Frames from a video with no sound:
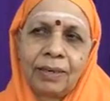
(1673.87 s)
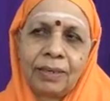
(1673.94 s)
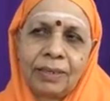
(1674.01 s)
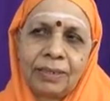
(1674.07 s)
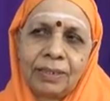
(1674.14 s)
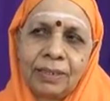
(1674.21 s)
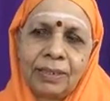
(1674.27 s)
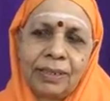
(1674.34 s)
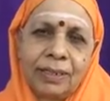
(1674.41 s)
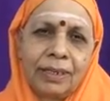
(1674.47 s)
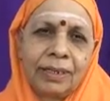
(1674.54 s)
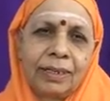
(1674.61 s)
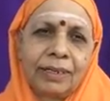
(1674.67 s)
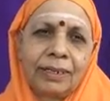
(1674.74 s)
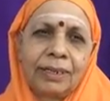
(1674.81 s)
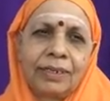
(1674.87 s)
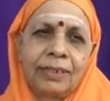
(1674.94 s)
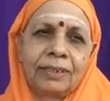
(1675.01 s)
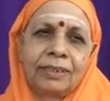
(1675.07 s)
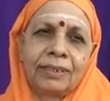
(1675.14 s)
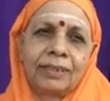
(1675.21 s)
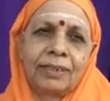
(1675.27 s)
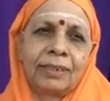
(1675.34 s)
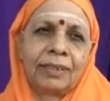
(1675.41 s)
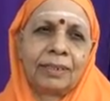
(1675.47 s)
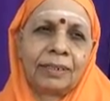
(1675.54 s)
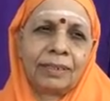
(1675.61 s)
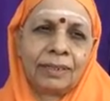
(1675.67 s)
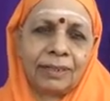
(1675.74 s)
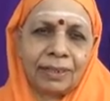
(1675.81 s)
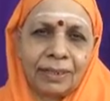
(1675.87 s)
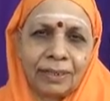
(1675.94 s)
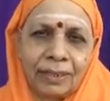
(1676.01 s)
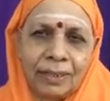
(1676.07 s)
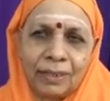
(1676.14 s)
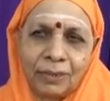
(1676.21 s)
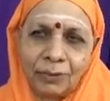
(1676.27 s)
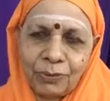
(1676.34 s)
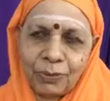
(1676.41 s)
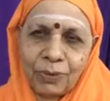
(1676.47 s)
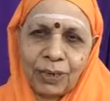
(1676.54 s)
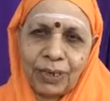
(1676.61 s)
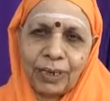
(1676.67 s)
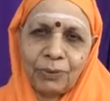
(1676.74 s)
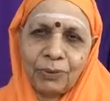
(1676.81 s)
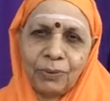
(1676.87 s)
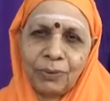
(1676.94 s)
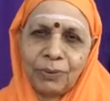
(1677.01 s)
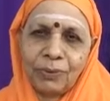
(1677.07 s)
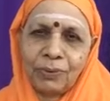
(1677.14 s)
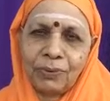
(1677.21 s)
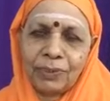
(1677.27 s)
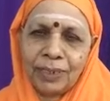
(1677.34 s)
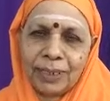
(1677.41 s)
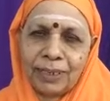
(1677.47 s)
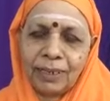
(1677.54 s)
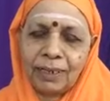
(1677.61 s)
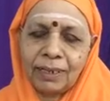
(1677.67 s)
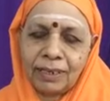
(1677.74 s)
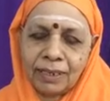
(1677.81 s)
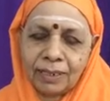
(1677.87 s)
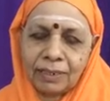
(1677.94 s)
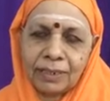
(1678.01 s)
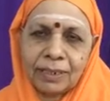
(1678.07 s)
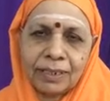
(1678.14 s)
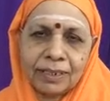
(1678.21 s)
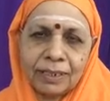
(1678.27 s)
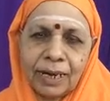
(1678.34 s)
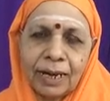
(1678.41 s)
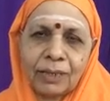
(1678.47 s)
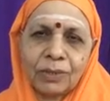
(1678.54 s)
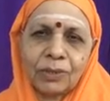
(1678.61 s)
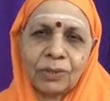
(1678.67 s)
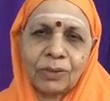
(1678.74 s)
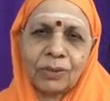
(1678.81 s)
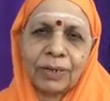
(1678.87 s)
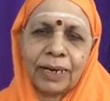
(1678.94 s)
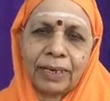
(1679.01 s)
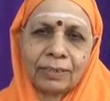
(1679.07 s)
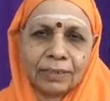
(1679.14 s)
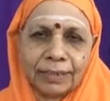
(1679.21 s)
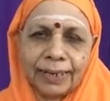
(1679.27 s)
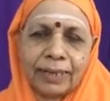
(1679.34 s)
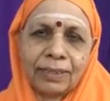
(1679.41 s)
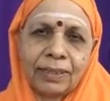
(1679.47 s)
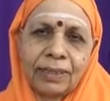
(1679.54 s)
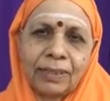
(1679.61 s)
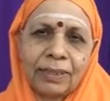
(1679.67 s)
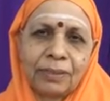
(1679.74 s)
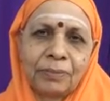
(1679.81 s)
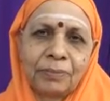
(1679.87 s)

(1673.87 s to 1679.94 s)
You see, ignorance, if you live with ignorance, it is as good as death.